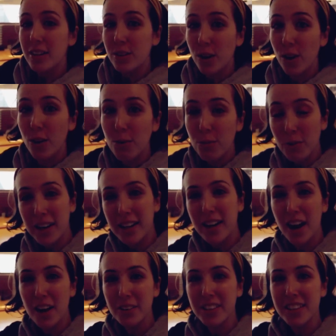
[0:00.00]
So right
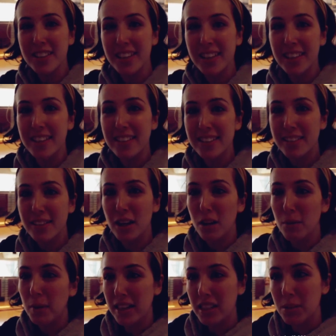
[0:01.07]
now this is
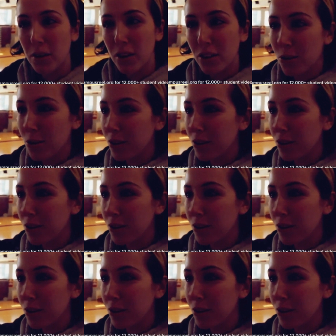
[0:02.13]
the basketball